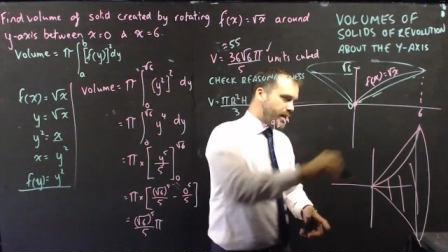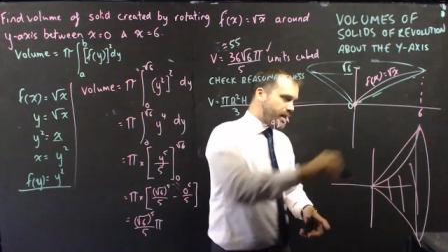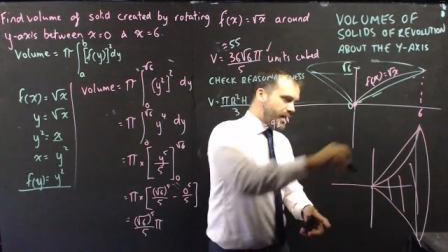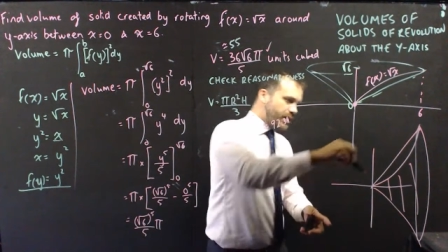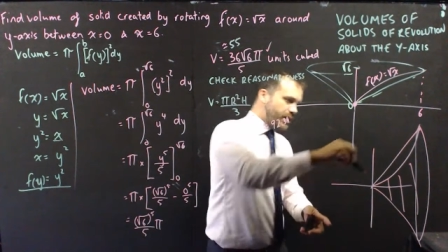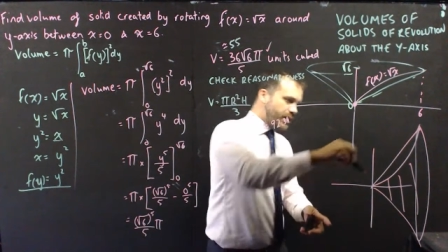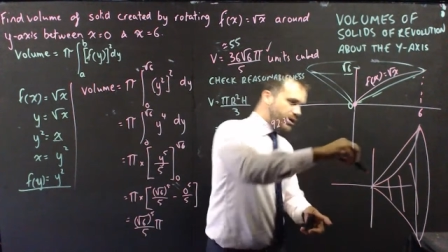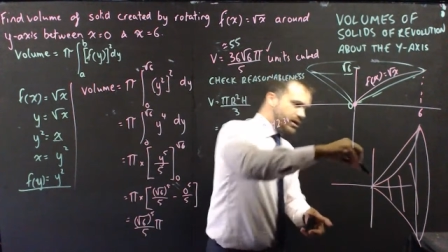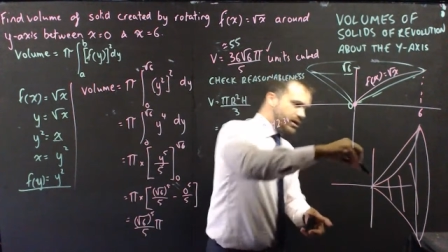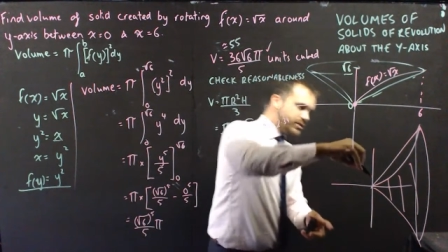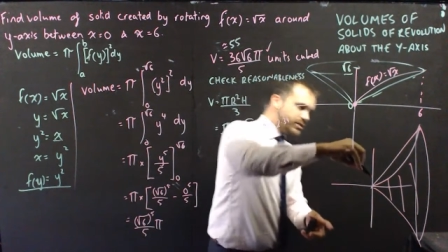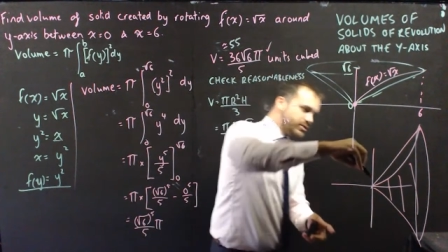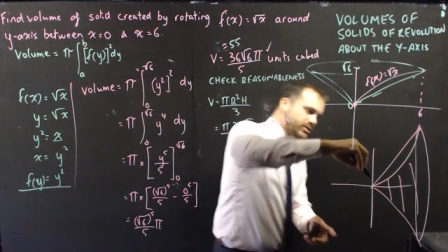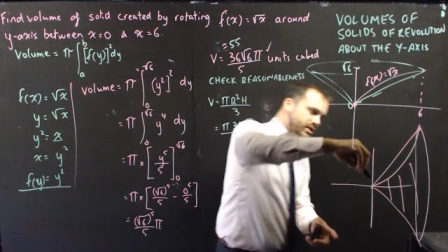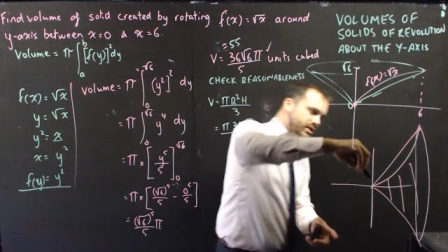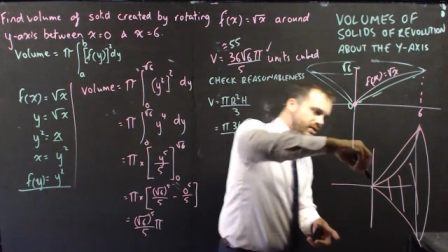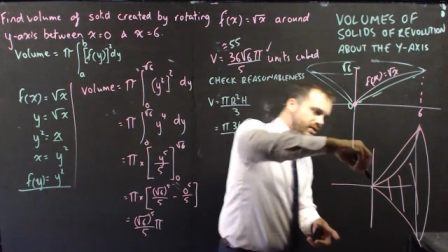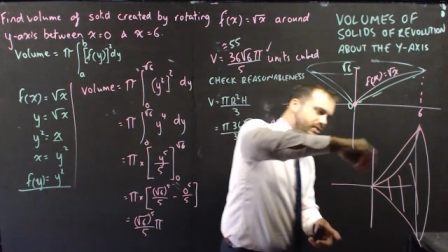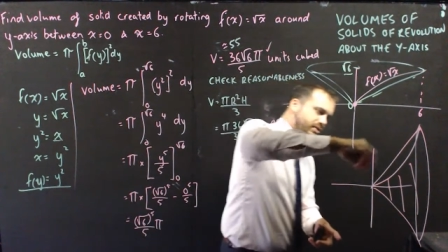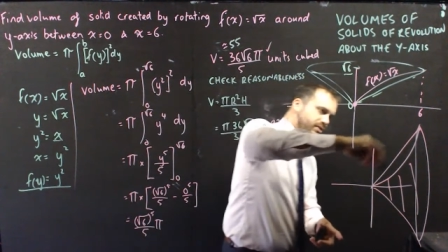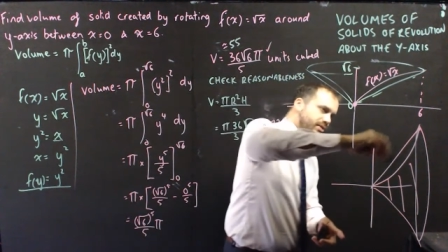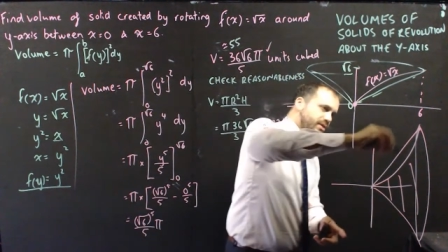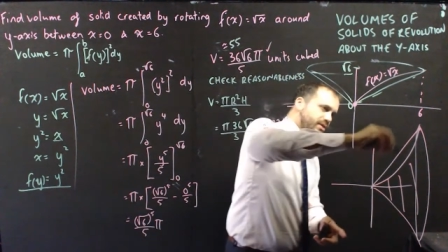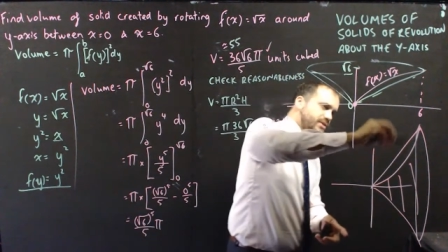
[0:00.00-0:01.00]
And I
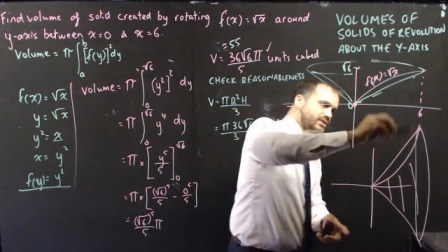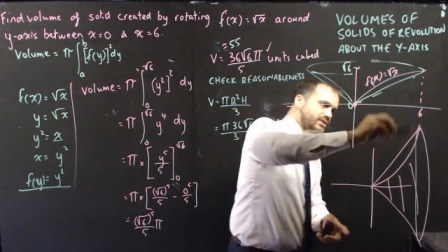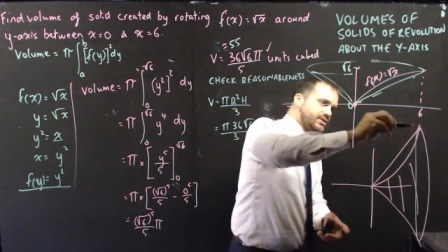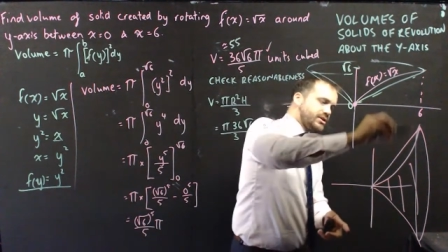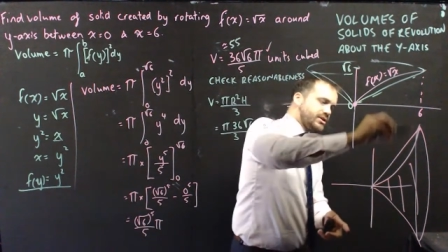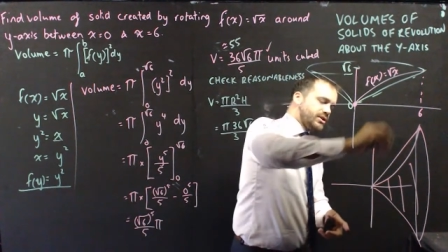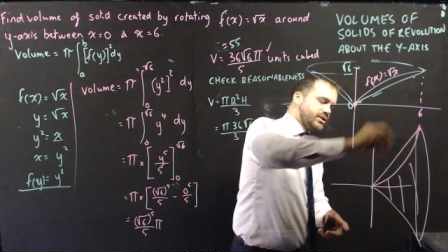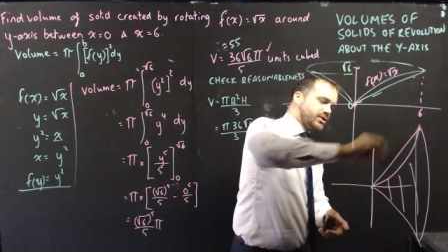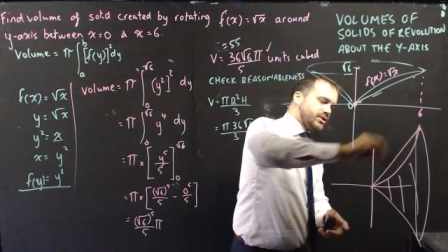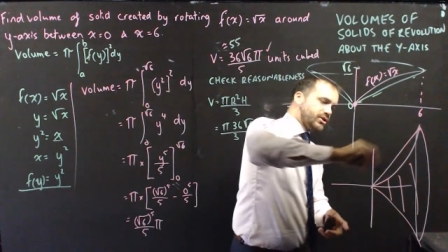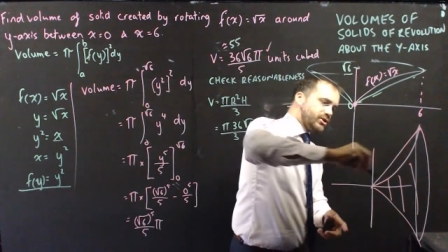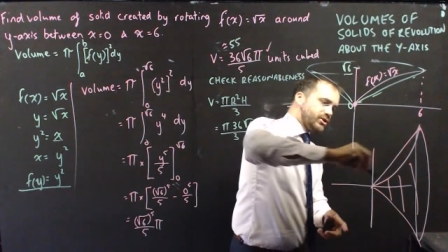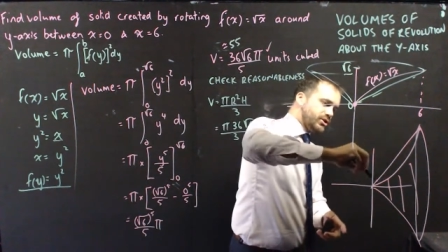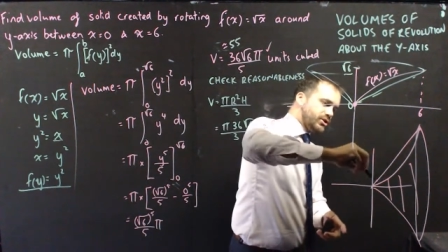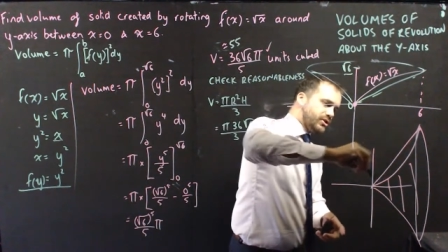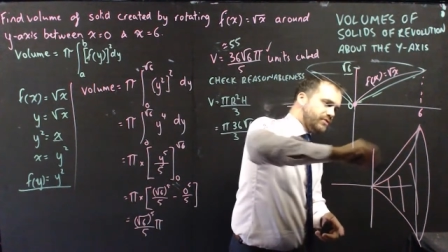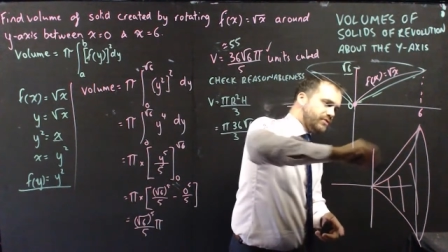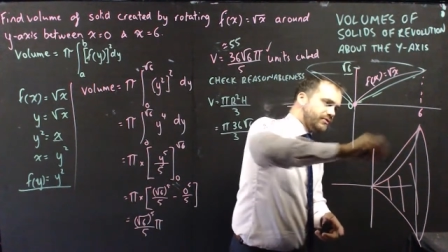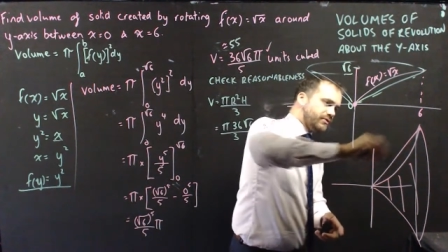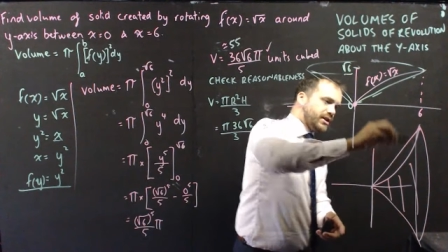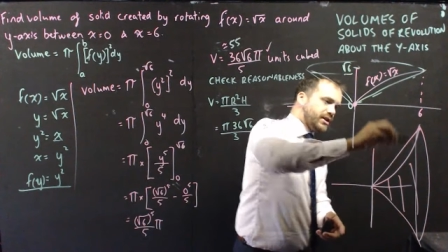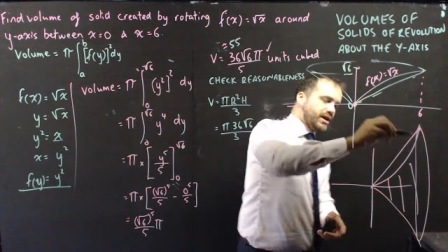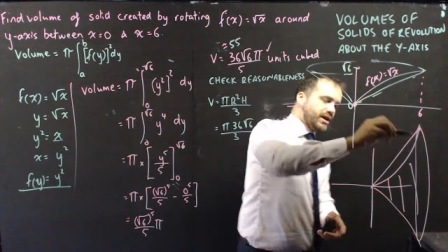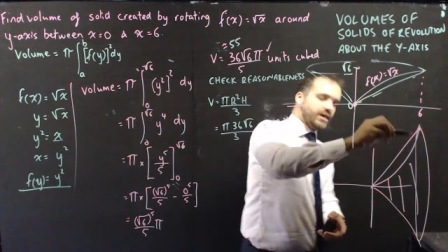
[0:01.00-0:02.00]
think that this is going to
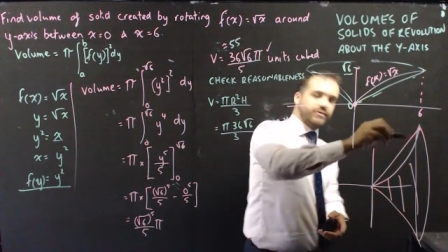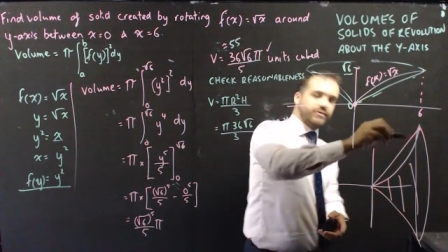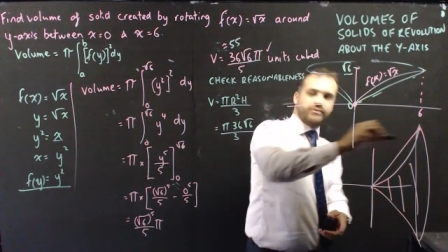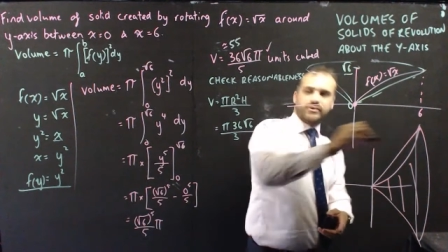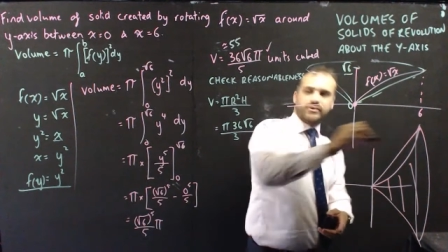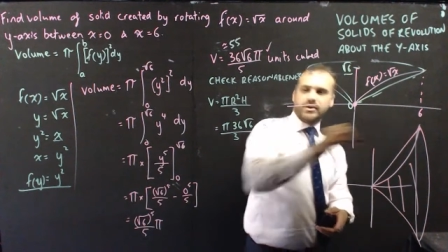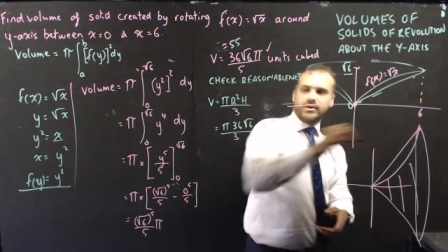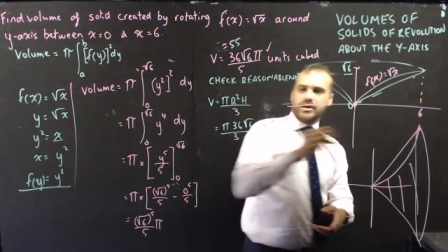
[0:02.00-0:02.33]
curve enough